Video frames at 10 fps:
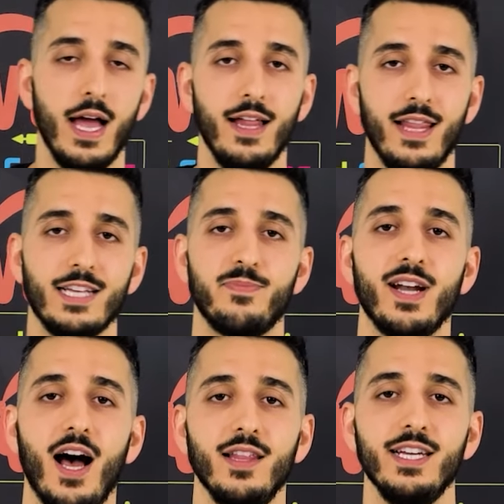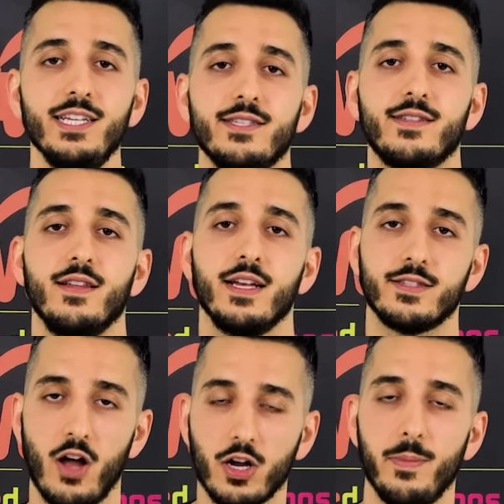And last but not least,
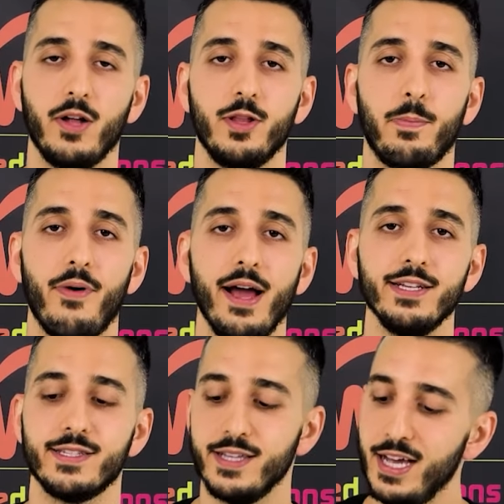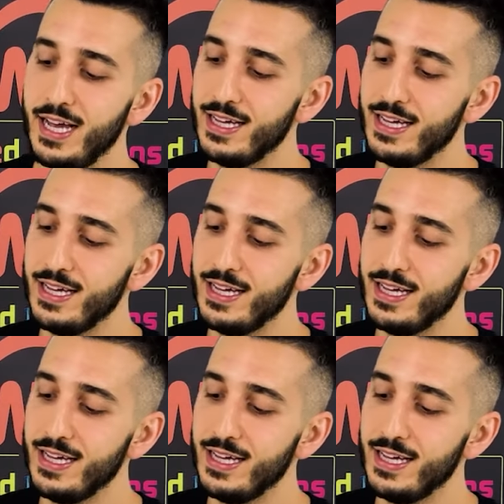let's talk about the price.